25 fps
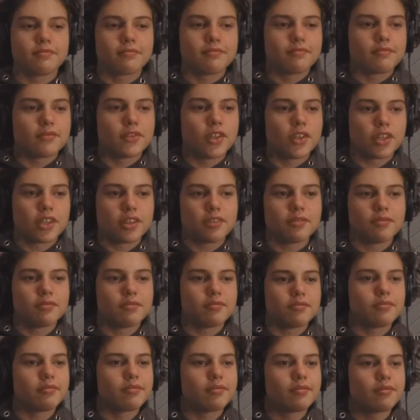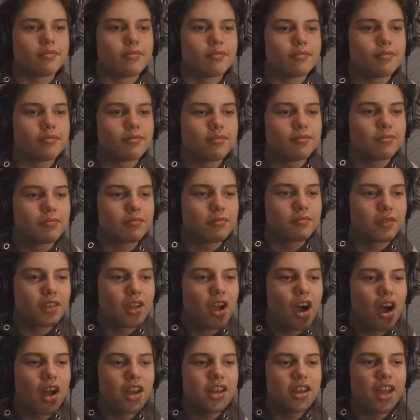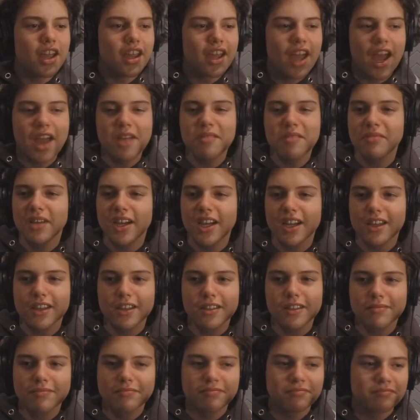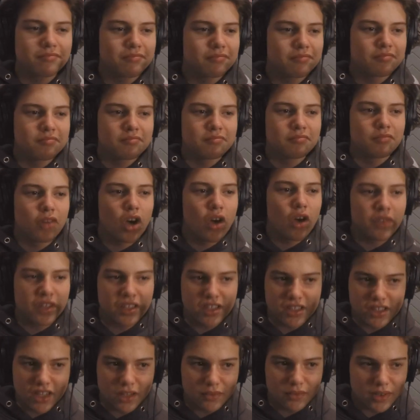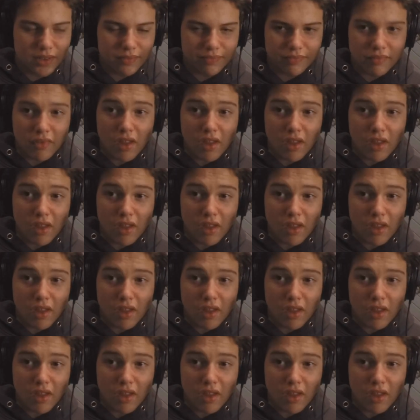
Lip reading: Look, Kanye came back, perfect as ever.